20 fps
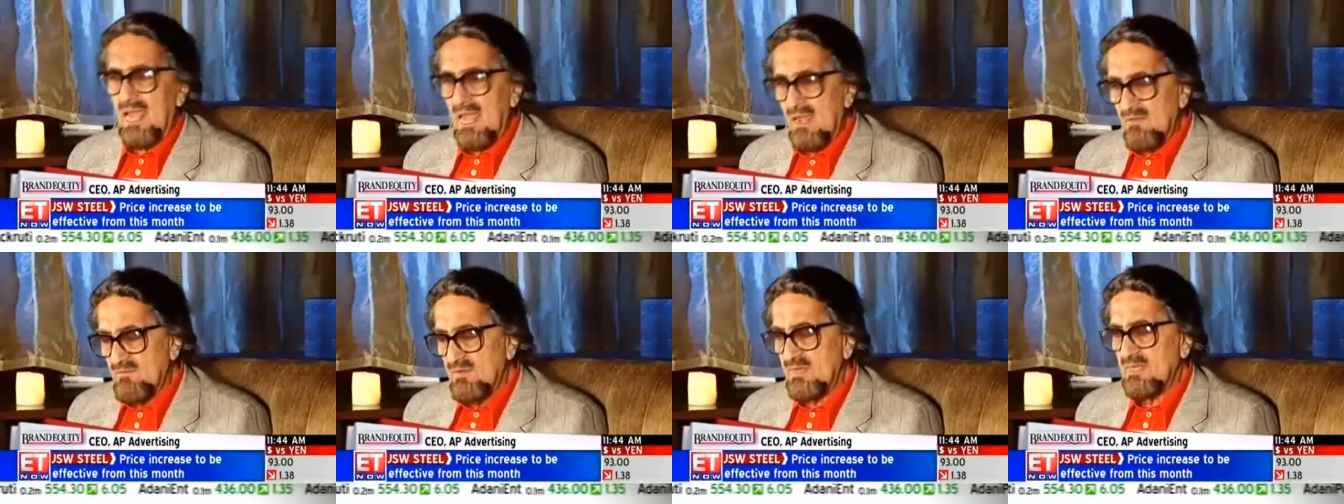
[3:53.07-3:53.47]

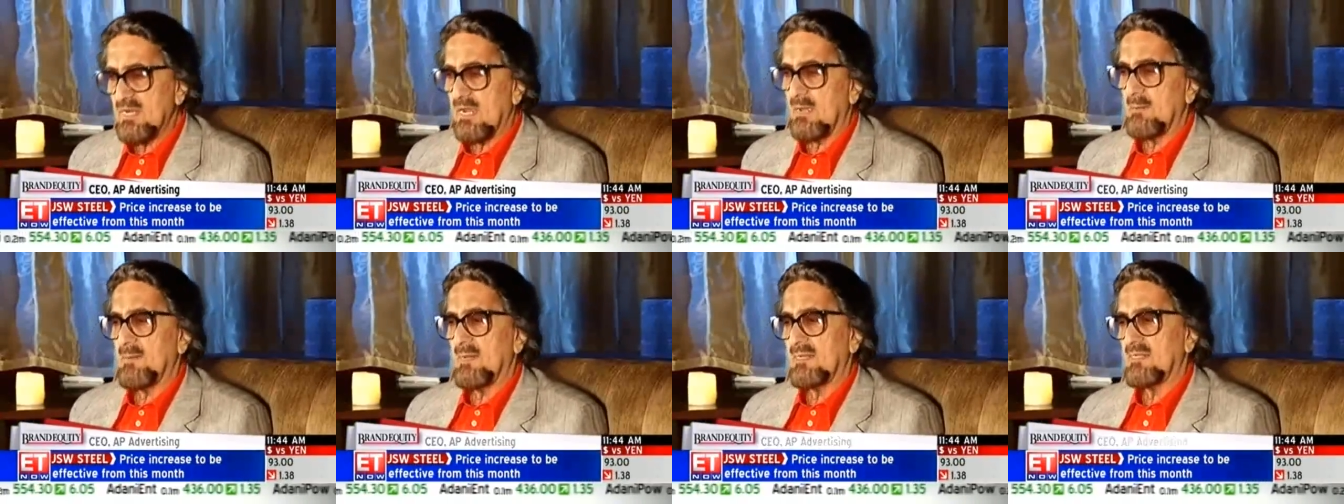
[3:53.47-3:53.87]
Every
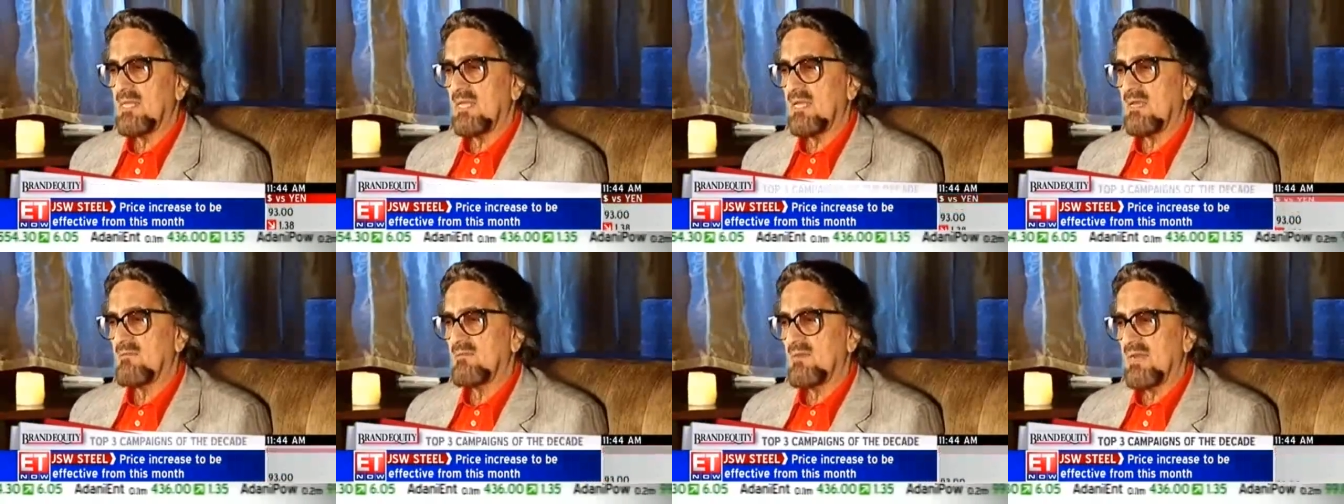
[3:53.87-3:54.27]
time I
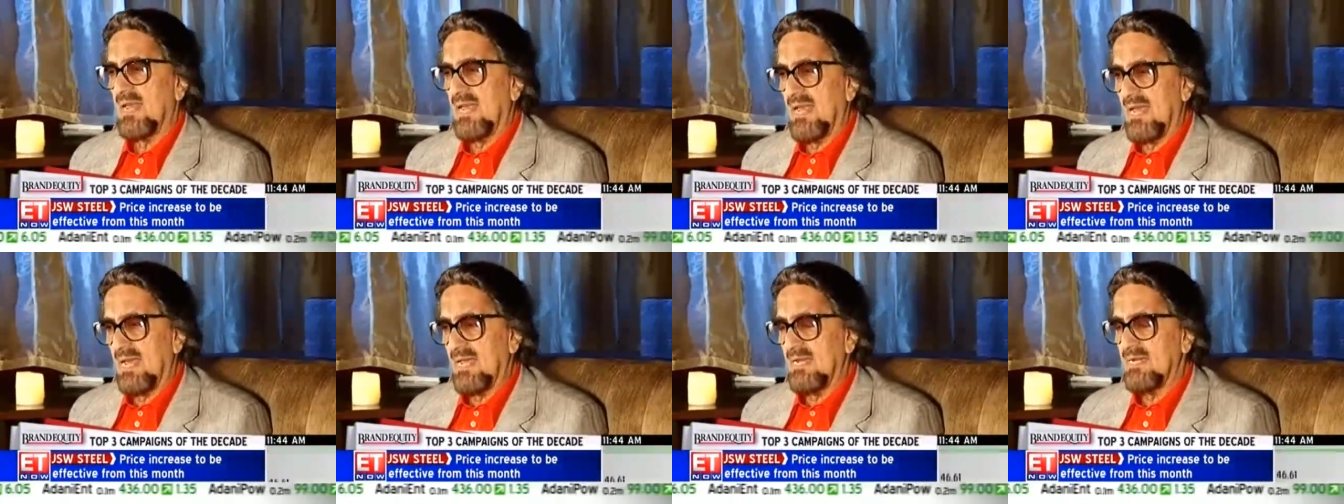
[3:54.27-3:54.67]
think of an
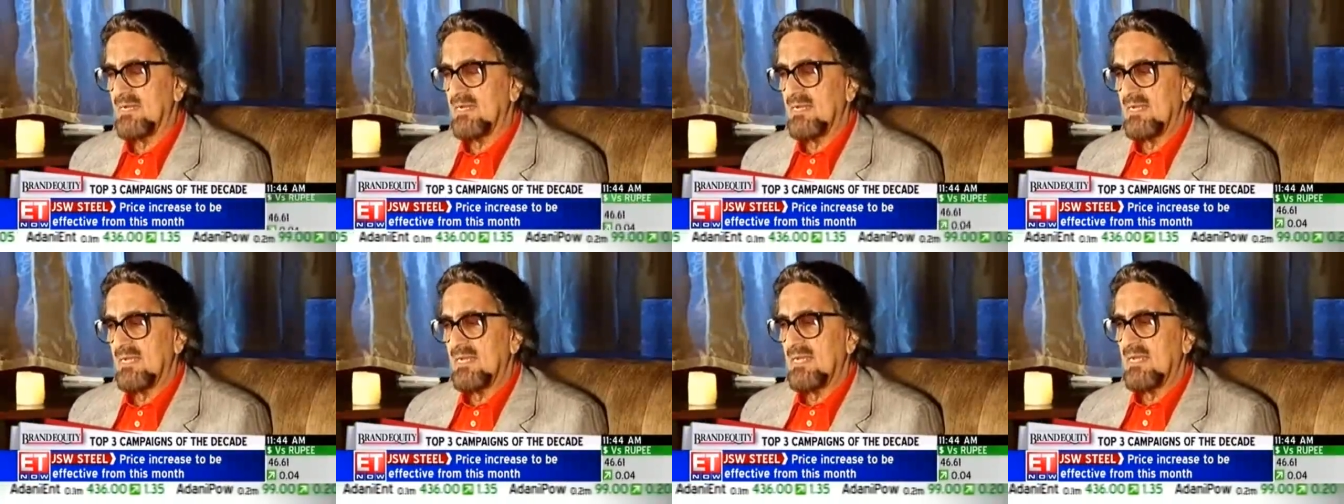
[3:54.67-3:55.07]
ad,
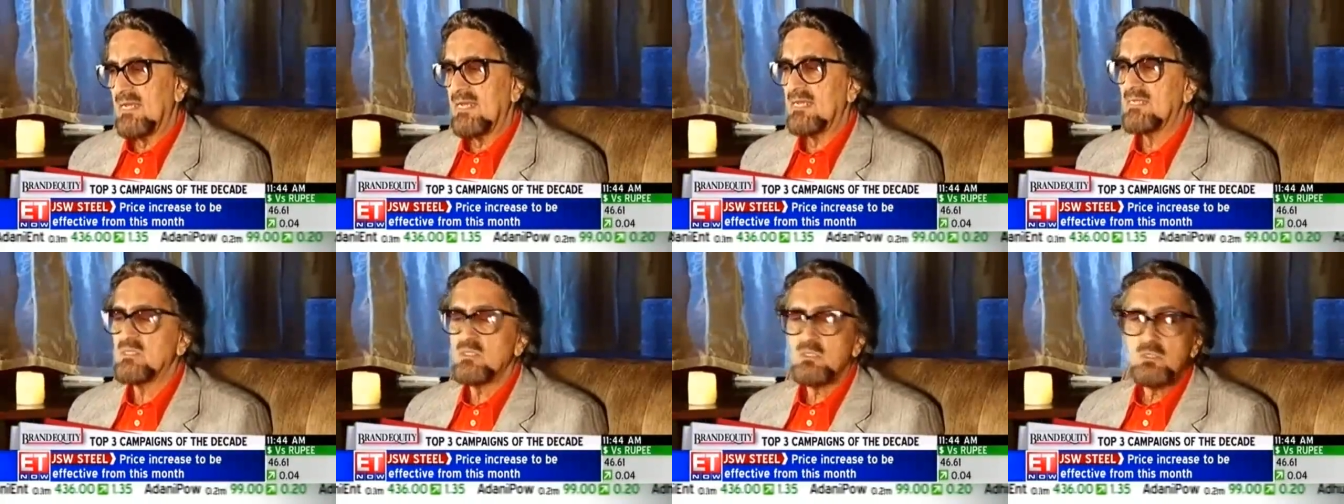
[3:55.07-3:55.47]

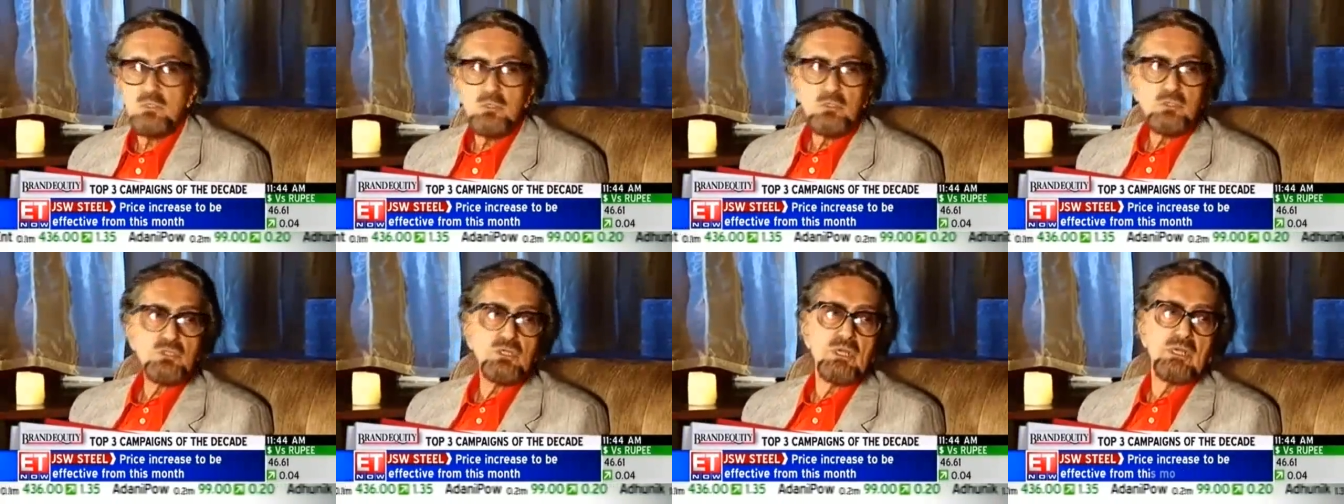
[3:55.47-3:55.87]
it's
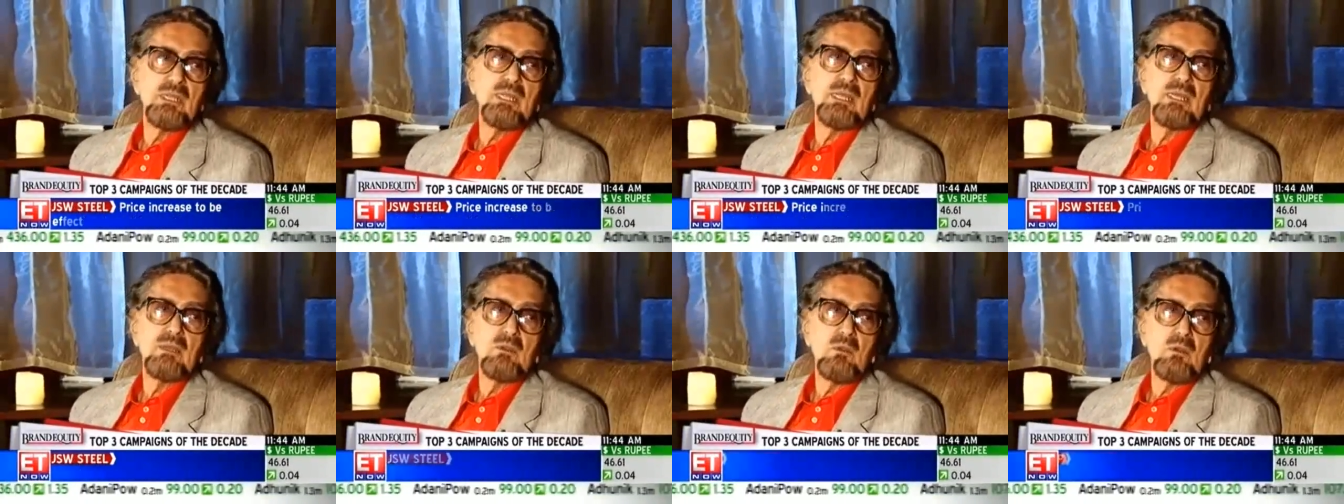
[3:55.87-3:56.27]

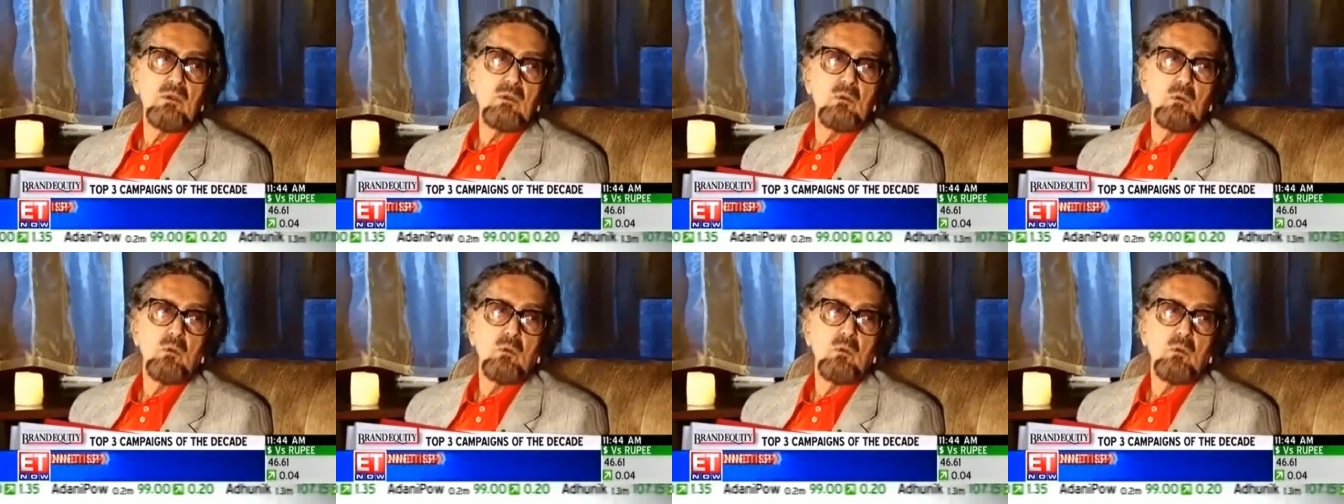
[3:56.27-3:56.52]
usually an